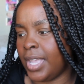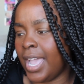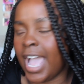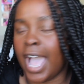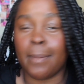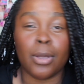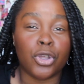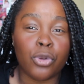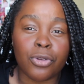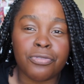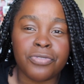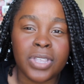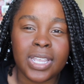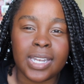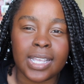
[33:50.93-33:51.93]
How about
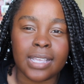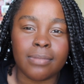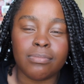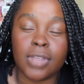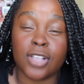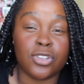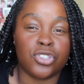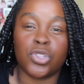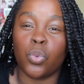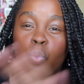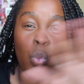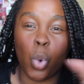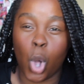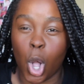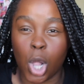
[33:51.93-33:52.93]
graffiti? Not just the
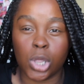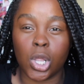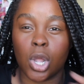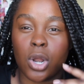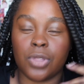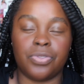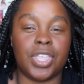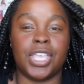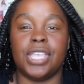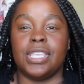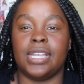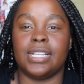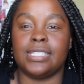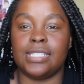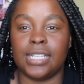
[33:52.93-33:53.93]
wall art thing you
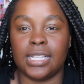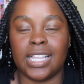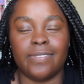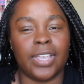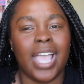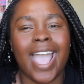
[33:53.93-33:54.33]
did in City Living.